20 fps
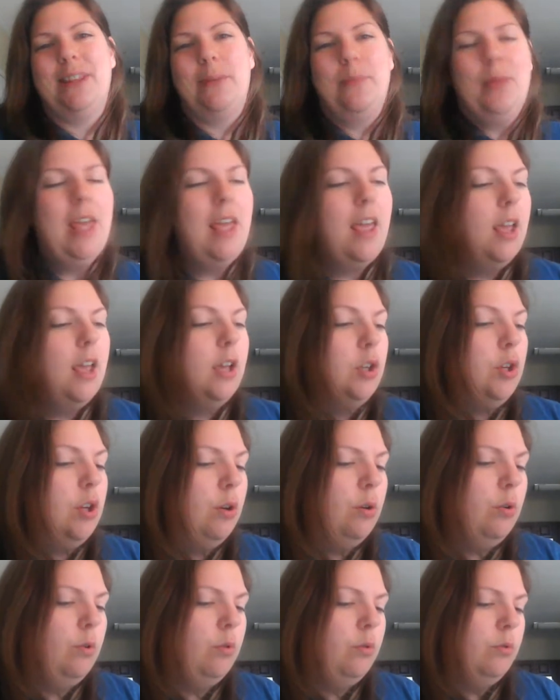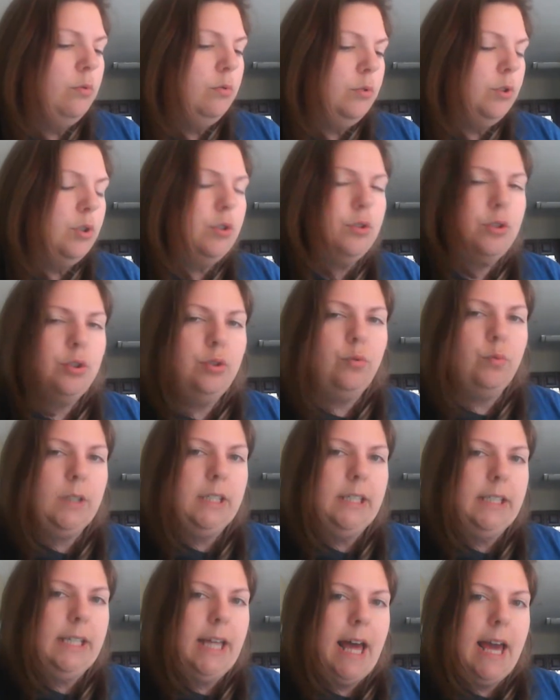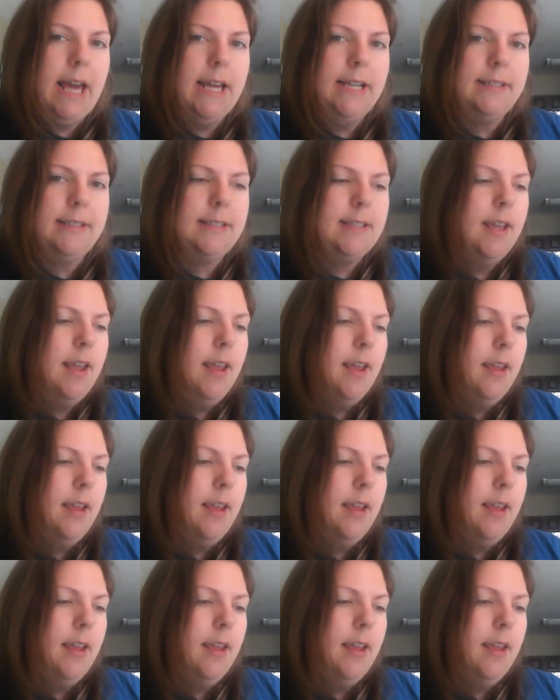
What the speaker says: them, you do realize